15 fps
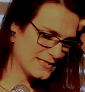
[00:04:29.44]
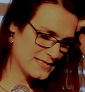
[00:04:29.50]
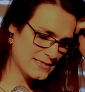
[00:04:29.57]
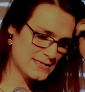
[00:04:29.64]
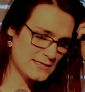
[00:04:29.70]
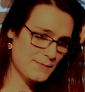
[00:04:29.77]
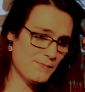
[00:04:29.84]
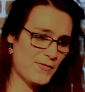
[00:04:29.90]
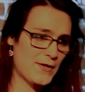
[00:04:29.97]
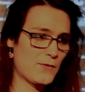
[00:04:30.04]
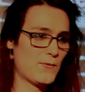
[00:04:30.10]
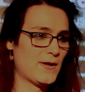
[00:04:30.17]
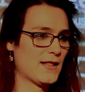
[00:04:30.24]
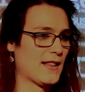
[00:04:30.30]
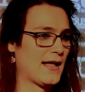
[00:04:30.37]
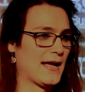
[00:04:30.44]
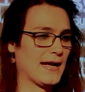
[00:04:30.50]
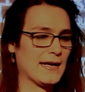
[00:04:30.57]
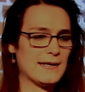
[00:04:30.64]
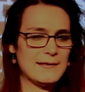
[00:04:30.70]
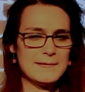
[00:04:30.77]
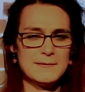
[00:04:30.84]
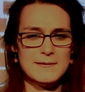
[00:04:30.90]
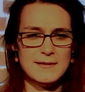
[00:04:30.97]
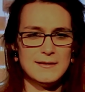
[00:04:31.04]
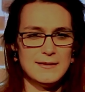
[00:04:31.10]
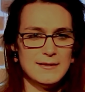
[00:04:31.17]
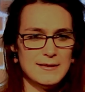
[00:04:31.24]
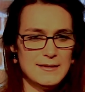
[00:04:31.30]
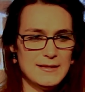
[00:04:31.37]
is this something we like
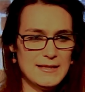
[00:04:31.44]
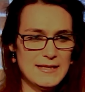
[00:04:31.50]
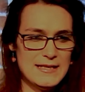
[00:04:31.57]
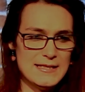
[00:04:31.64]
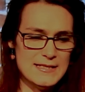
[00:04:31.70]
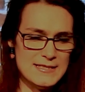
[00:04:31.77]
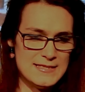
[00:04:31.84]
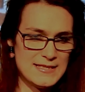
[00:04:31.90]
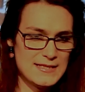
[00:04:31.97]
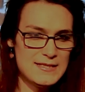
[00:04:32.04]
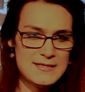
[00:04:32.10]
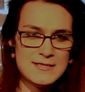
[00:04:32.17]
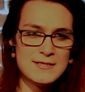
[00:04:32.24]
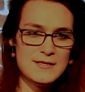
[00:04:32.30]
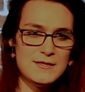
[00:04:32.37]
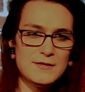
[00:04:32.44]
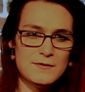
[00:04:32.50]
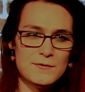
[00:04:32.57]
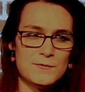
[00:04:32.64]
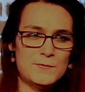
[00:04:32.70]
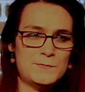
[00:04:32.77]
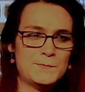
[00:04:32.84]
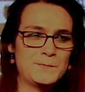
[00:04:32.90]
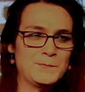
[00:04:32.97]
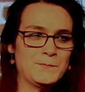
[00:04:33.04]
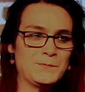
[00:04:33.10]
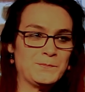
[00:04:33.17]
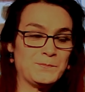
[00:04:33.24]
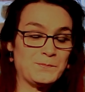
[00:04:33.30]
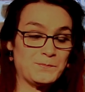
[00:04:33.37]
did to
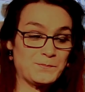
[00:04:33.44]
you?